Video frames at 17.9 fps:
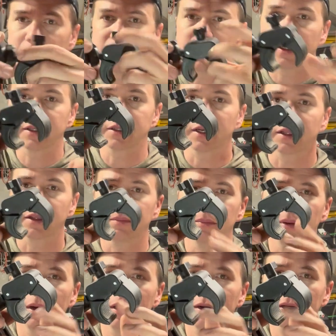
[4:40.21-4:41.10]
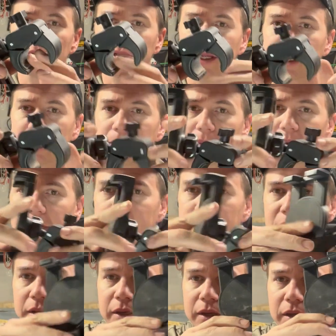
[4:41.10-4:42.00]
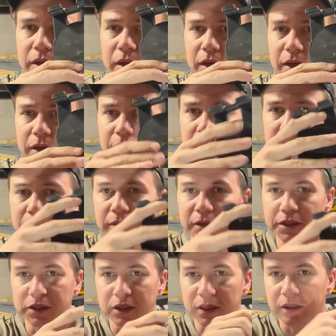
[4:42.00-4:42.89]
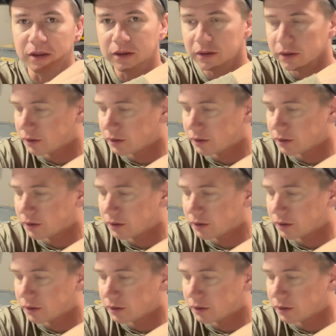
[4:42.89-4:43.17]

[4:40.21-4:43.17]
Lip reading: It's got the bar clamp on it, which I'll